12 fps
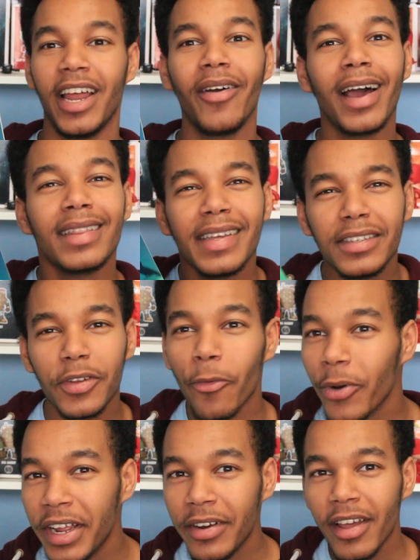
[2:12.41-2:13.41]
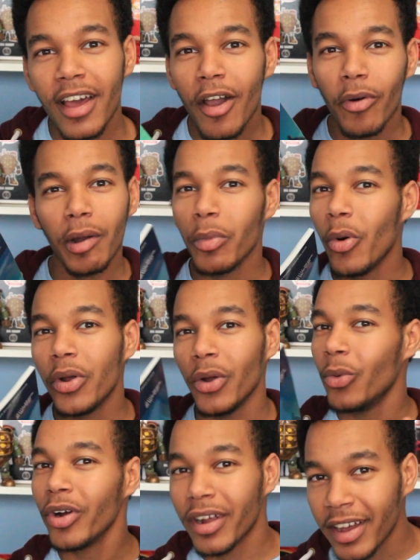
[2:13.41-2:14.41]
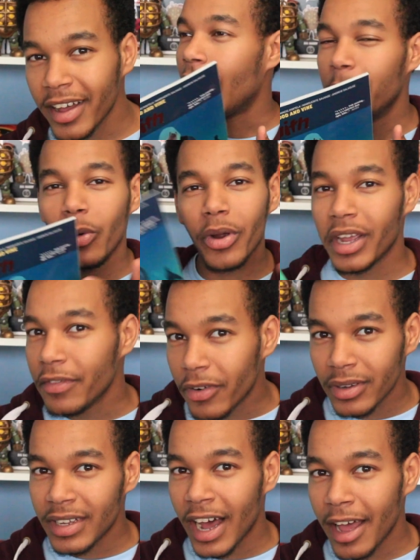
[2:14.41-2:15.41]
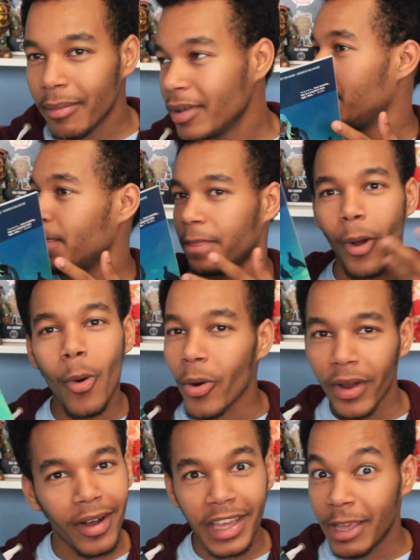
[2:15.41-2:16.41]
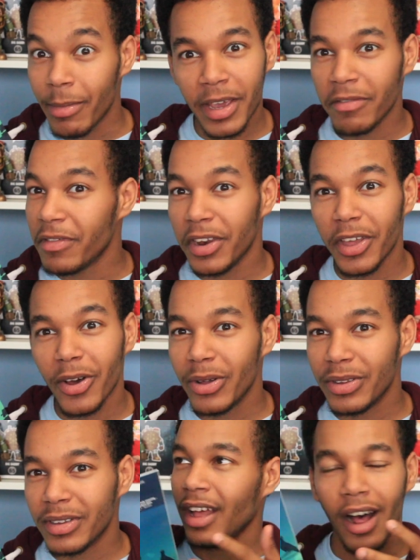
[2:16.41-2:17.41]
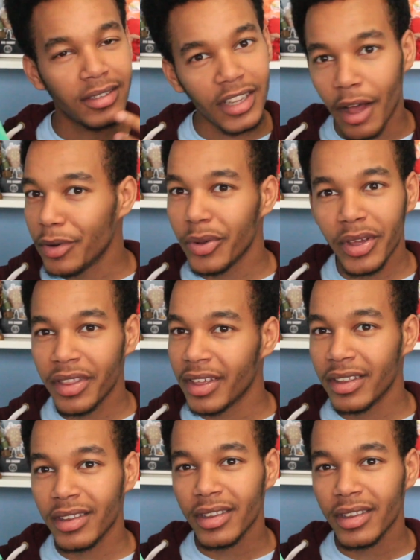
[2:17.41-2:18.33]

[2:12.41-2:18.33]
Now I got things to read when I'm going to work. I'll be working full time. Don't worry, I'll keep making videos. I'll stop doing it.